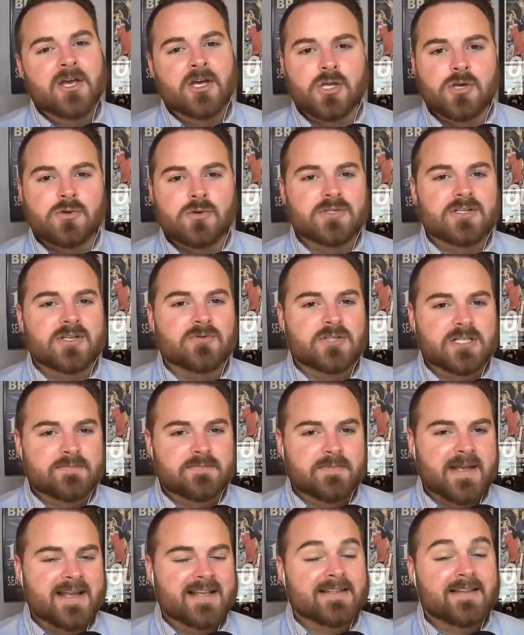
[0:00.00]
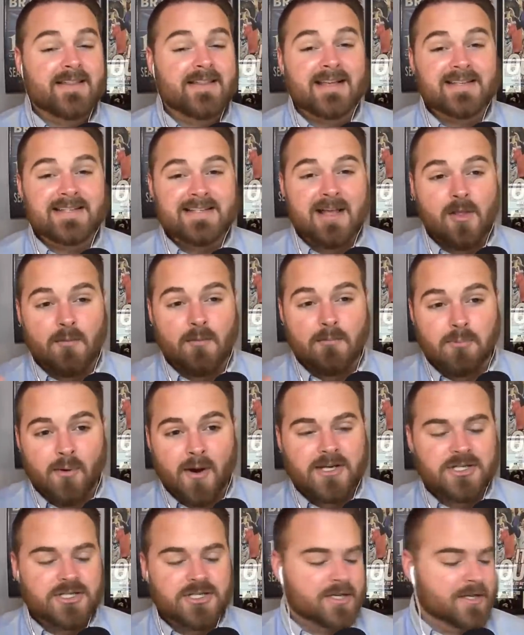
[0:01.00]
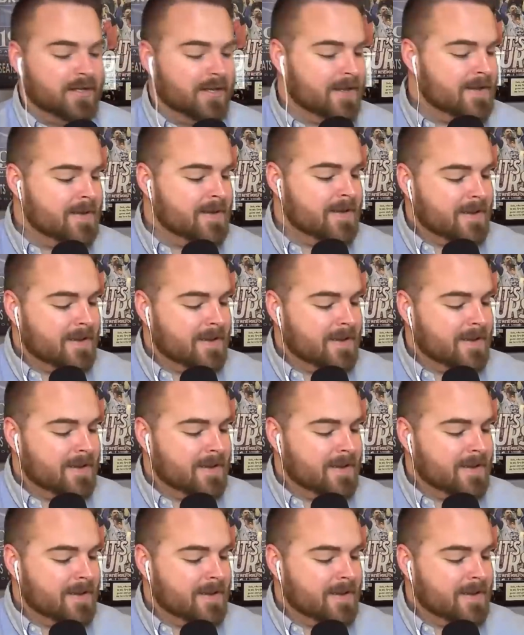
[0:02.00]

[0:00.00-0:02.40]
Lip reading: use those speeds and that celebration.